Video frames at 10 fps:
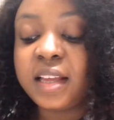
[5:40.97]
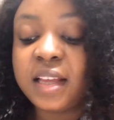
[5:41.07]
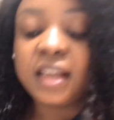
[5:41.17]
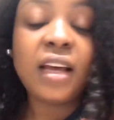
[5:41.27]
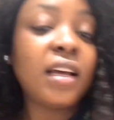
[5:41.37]

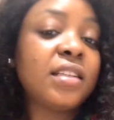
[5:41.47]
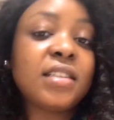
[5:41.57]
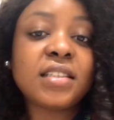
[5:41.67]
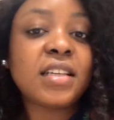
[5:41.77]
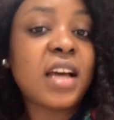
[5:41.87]
I
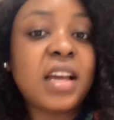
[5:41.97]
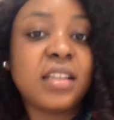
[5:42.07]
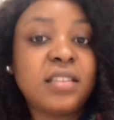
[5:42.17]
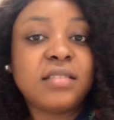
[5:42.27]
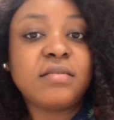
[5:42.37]

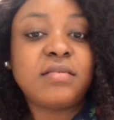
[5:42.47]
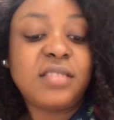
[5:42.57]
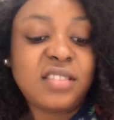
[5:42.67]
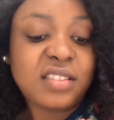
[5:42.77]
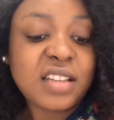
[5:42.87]

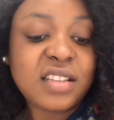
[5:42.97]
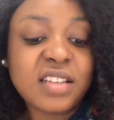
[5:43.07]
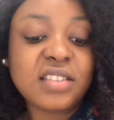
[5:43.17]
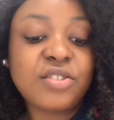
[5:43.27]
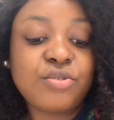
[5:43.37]
think
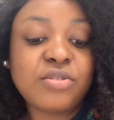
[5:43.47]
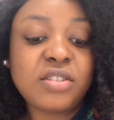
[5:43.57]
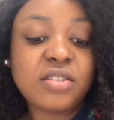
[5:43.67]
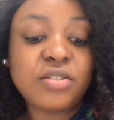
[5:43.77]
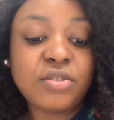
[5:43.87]
it's to
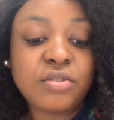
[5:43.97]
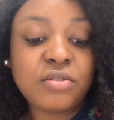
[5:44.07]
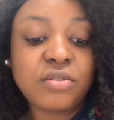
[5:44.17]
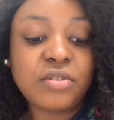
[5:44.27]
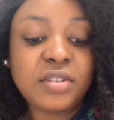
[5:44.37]
just
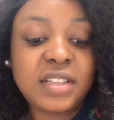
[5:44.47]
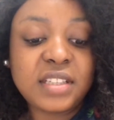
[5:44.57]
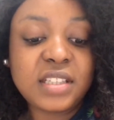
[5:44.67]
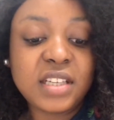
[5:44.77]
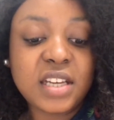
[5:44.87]

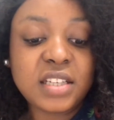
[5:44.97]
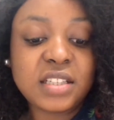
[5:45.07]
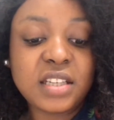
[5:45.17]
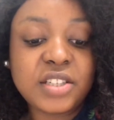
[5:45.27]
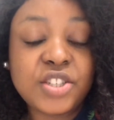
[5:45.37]
authenticate
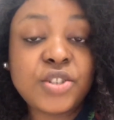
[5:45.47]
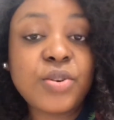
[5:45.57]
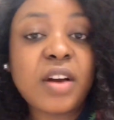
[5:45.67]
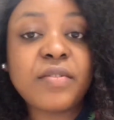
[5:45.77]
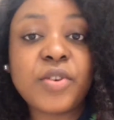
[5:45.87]
that you
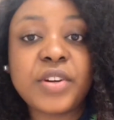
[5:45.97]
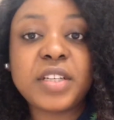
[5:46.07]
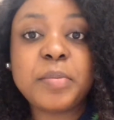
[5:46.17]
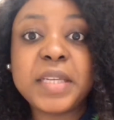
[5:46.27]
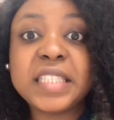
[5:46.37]
have already
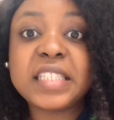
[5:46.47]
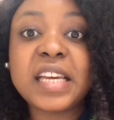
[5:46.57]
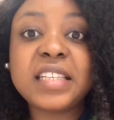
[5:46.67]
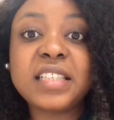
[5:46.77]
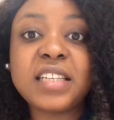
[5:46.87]
been
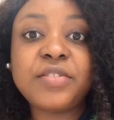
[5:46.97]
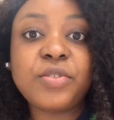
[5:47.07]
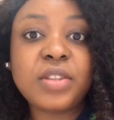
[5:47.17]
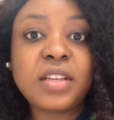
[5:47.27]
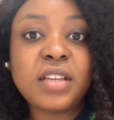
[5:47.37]
tested for
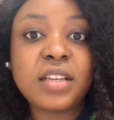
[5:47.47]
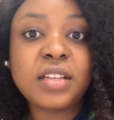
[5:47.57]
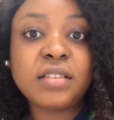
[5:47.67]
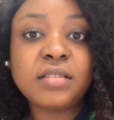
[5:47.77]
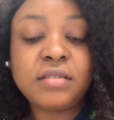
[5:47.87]

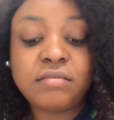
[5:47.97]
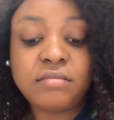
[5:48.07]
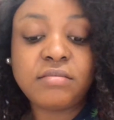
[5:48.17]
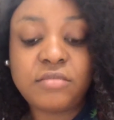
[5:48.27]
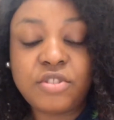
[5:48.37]
the,
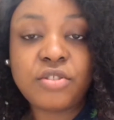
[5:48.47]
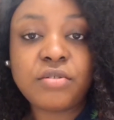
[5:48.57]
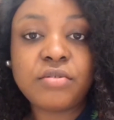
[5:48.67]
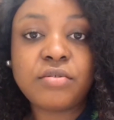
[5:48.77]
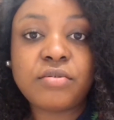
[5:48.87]

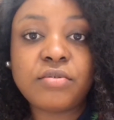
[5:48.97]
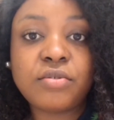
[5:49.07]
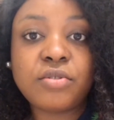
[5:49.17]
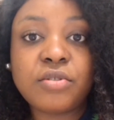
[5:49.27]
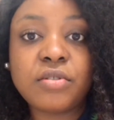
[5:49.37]

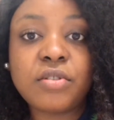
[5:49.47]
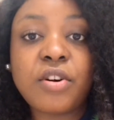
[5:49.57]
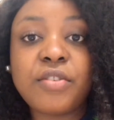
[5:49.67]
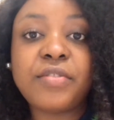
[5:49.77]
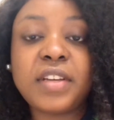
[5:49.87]
for
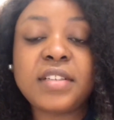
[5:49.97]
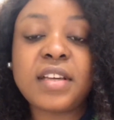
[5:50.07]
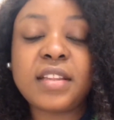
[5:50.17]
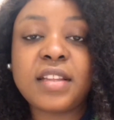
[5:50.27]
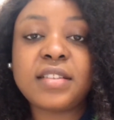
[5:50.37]
COVID,
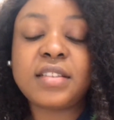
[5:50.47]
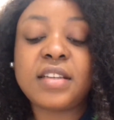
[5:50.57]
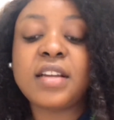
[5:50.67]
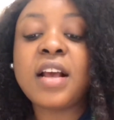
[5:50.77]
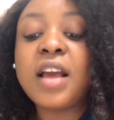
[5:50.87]
and that's
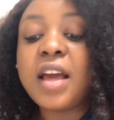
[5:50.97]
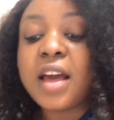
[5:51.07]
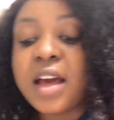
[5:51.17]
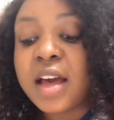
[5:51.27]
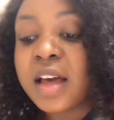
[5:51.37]
it.
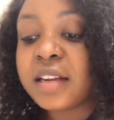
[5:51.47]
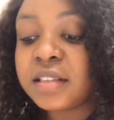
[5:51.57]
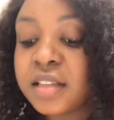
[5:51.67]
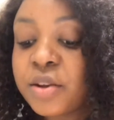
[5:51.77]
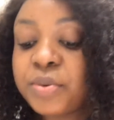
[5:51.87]

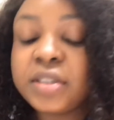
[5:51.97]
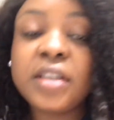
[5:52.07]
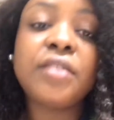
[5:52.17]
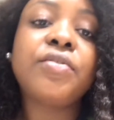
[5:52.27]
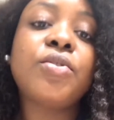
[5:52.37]
And they will
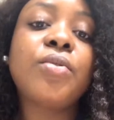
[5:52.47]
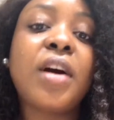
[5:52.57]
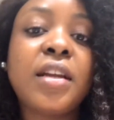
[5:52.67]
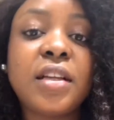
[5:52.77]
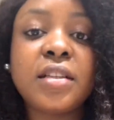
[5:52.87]
give you
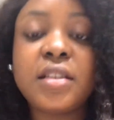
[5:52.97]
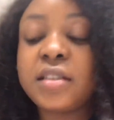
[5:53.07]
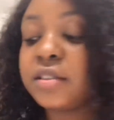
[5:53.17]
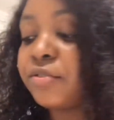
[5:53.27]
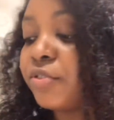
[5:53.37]

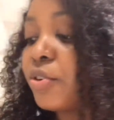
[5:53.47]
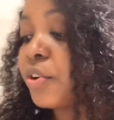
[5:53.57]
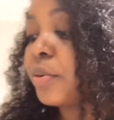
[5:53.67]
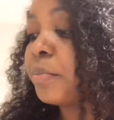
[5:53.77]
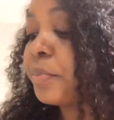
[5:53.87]
another
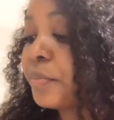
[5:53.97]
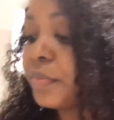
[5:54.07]
form.